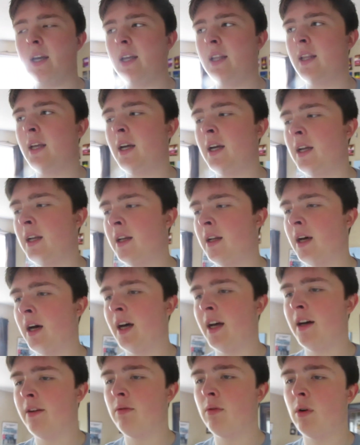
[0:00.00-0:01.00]
and then
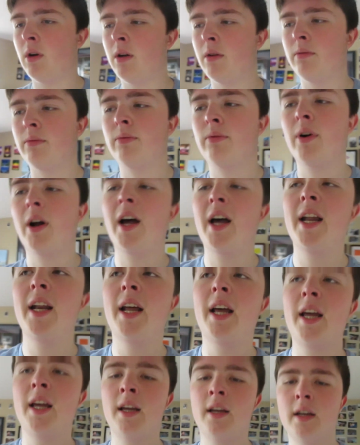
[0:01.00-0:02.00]
I have one on
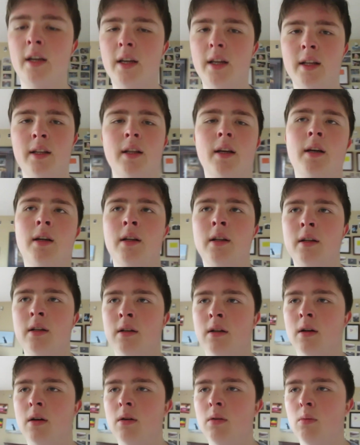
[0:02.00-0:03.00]
Friday, and
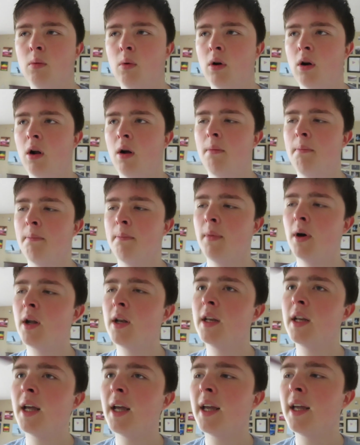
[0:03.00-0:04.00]
then one on
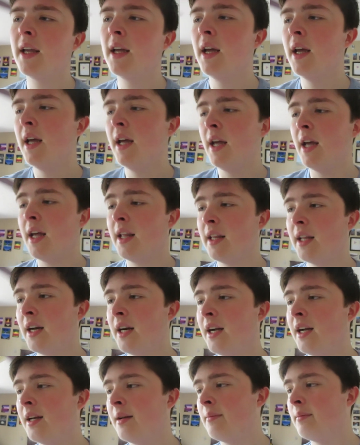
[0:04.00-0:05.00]
Monday, and then
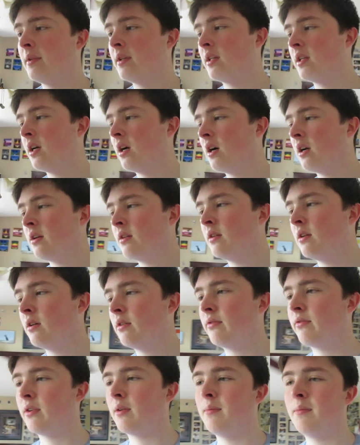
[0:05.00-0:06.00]
I am done
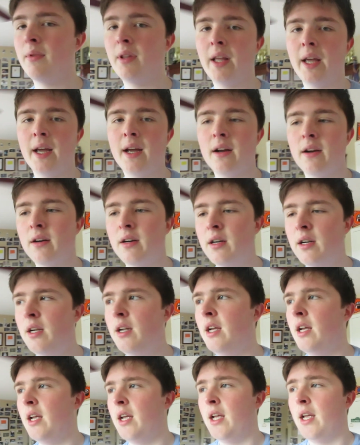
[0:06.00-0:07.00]
from there,
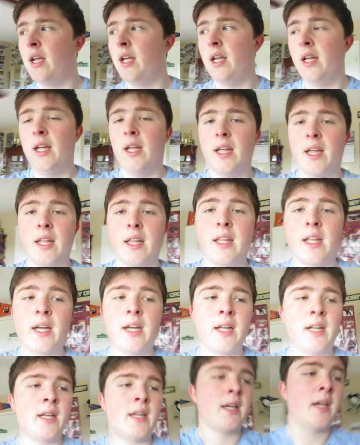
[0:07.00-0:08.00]
and
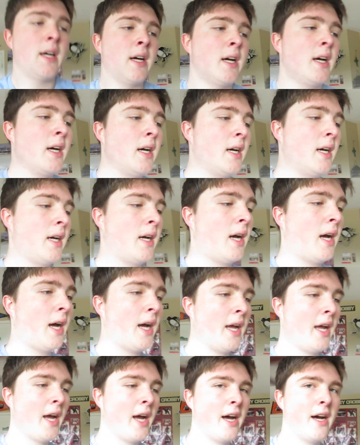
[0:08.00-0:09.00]
then
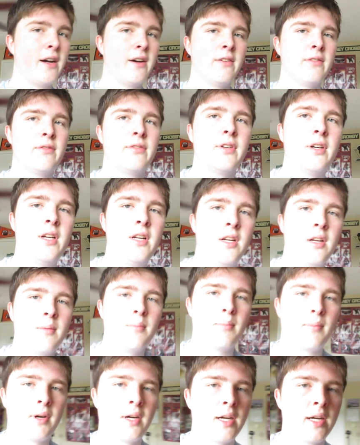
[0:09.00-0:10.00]
I have
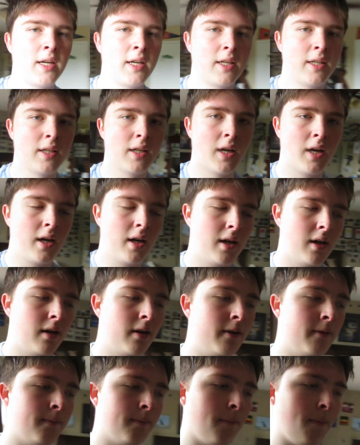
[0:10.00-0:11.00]
my,
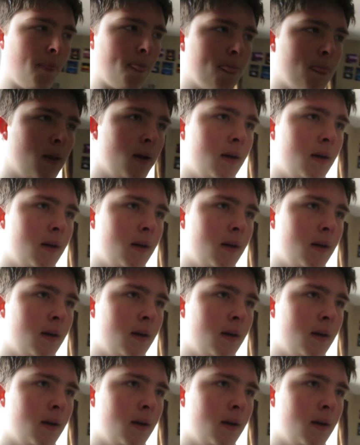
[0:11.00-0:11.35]
um,